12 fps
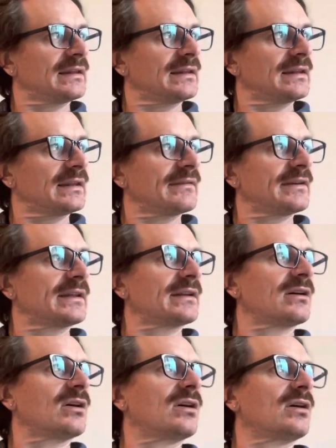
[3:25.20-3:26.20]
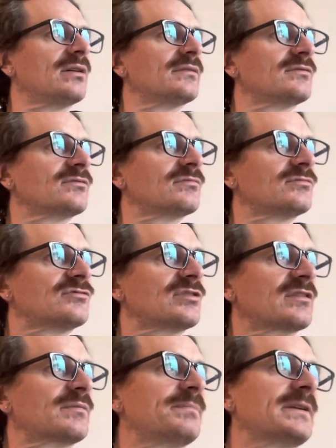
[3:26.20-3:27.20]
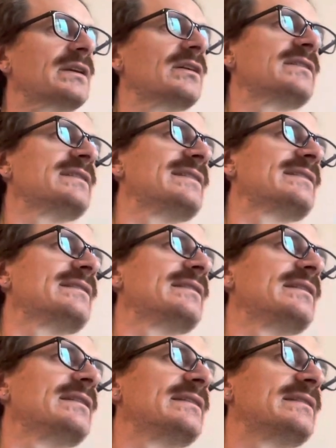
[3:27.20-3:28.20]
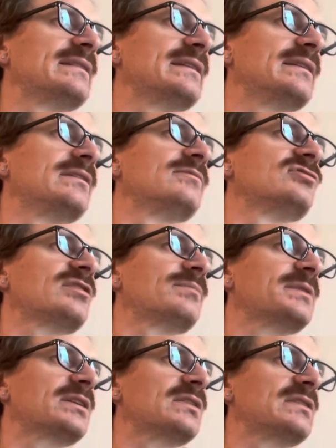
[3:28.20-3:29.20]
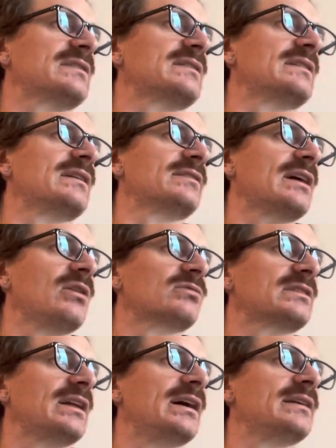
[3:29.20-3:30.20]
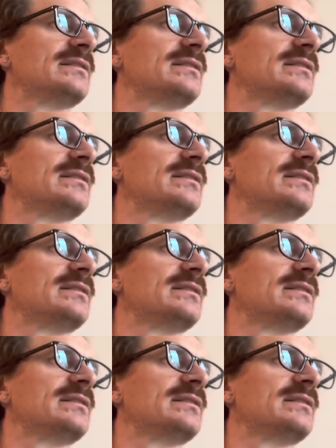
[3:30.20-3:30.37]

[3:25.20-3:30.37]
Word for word: leaving it on just because it's, it's just because it's an outline.